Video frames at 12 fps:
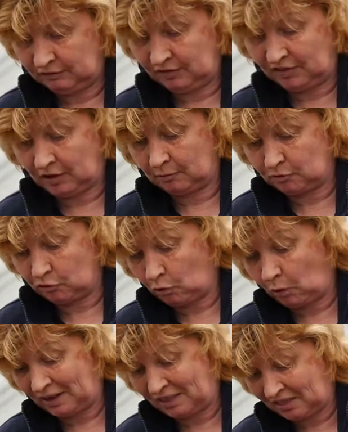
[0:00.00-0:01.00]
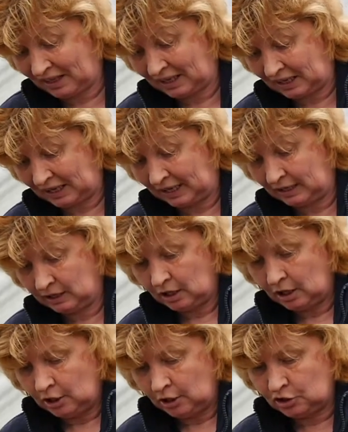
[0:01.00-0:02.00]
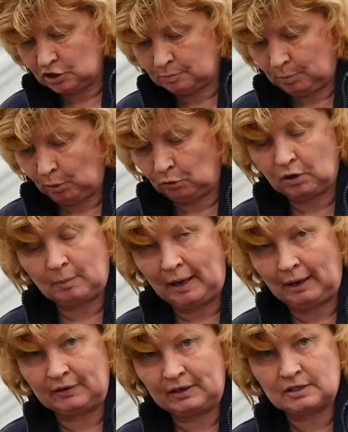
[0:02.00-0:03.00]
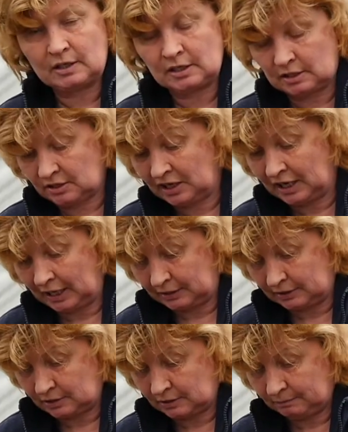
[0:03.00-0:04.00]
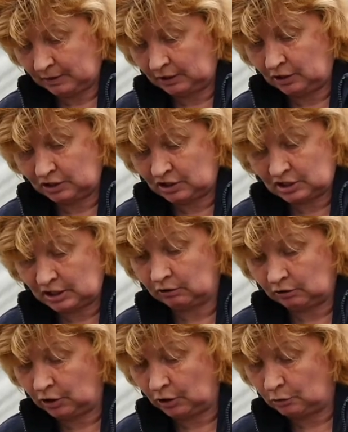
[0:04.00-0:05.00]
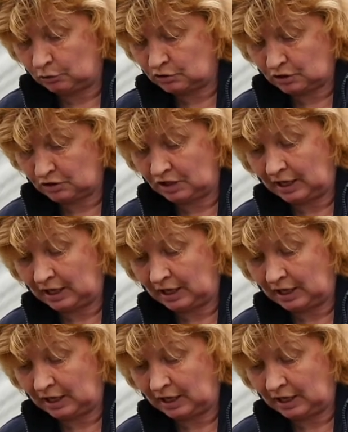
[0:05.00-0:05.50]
even if they come through quite thickly, you just pull them out as thinnings, and you can still use the